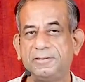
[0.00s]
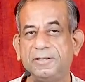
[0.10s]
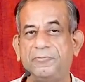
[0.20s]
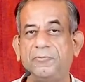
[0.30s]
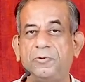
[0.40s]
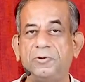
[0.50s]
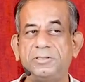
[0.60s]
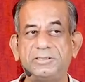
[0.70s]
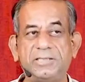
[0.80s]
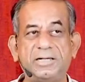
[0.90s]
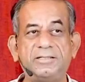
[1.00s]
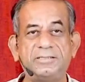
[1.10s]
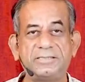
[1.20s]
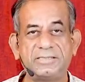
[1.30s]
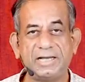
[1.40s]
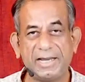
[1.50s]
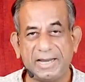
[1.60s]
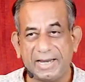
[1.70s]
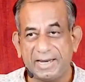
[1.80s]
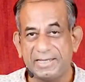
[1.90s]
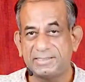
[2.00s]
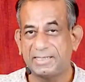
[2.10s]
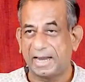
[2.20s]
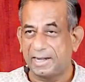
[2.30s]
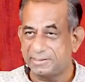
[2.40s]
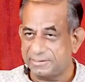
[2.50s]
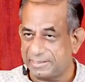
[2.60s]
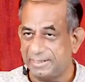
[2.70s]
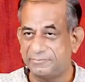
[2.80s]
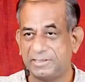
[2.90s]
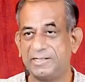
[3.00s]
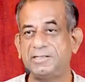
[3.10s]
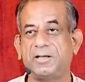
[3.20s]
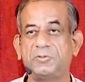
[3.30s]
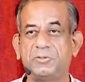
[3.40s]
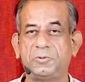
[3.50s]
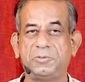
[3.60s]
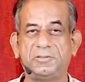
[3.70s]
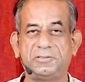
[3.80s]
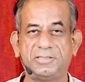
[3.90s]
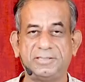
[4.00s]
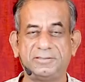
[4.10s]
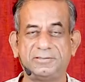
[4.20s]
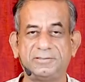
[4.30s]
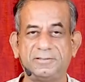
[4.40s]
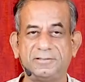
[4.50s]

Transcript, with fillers: The force that slays and saves. That is how Sri Aurobindo says.